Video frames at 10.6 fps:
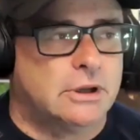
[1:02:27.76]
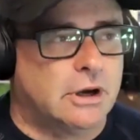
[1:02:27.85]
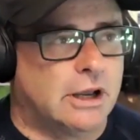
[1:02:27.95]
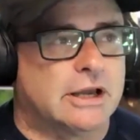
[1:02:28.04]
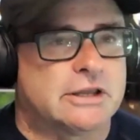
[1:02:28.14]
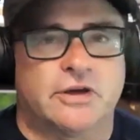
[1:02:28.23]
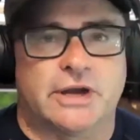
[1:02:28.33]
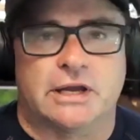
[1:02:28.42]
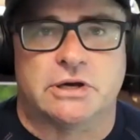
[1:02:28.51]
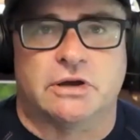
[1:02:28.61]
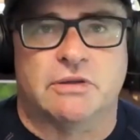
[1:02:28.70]
like to think
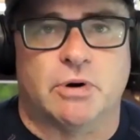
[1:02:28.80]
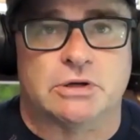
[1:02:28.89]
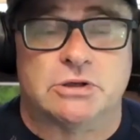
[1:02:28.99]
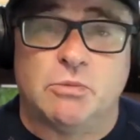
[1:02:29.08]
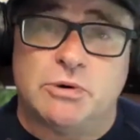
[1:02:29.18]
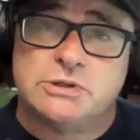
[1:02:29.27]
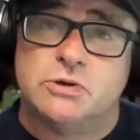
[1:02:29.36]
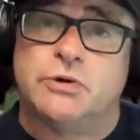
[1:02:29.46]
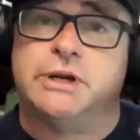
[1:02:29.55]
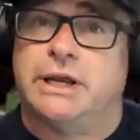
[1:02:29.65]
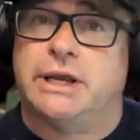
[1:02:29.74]
outside the box. I'm always
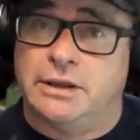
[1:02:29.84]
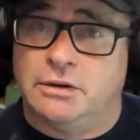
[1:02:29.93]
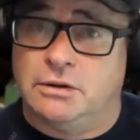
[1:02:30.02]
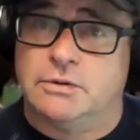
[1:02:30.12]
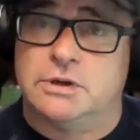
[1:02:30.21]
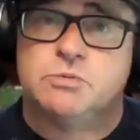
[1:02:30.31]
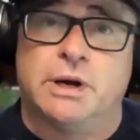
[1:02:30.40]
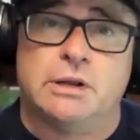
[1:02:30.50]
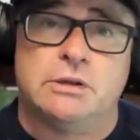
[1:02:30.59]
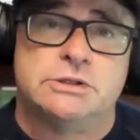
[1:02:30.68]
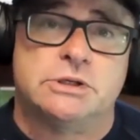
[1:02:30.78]
looking ahead as
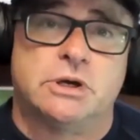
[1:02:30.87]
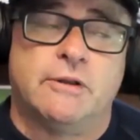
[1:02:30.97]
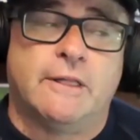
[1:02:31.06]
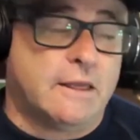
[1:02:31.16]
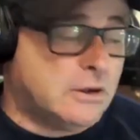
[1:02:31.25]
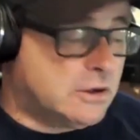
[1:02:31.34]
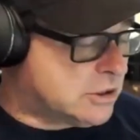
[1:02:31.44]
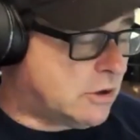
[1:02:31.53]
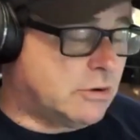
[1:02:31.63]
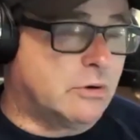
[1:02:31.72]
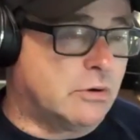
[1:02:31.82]
well. So
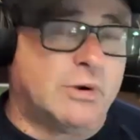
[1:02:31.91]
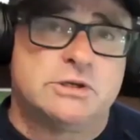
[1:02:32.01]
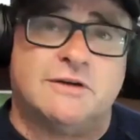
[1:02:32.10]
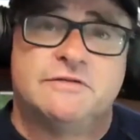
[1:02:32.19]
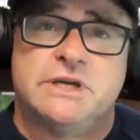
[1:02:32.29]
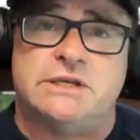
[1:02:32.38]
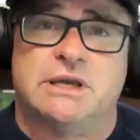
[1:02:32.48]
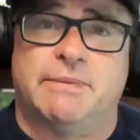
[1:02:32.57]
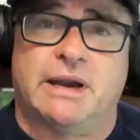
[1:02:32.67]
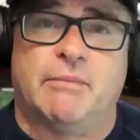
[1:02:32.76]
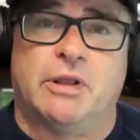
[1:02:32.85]
once I've set
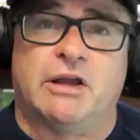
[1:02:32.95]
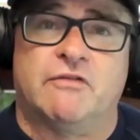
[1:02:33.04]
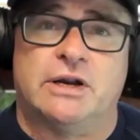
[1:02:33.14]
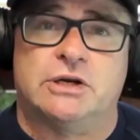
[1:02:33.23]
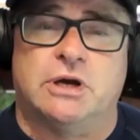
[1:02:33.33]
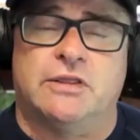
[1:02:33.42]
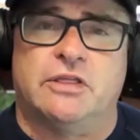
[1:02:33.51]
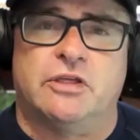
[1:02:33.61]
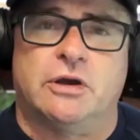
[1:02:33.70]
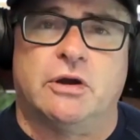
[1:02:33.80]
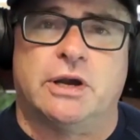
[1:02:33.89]
something up like Vanish, I then
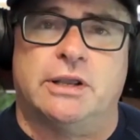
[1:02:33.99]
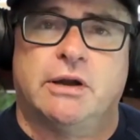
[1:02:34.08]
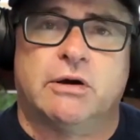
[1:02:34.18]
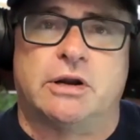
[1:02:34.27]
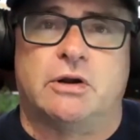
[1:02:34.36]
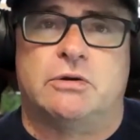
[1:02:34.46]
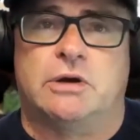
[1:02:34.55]
think, okay, now I've got to go,